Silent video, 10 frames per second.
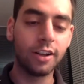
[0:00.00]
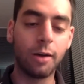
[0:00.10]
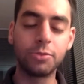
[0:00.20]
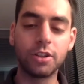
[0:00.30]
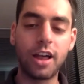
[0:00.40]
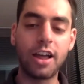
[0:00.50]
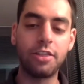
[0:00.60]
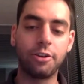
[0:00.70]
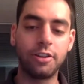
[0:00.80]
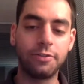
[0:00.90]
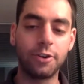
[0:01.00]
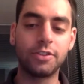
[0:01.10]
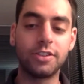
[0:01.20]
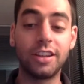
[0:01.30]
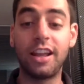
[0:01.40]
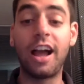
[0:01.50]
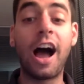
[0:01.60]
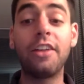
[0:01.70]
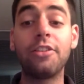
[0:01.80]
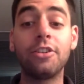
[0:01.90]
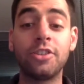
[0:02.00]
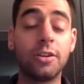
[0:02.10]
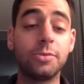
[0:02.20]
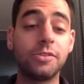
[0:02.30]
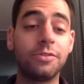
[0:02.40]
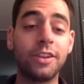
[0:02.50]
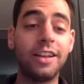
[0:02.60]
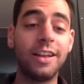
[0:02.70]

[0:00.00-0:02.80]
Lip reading: come July 31st, either in terms of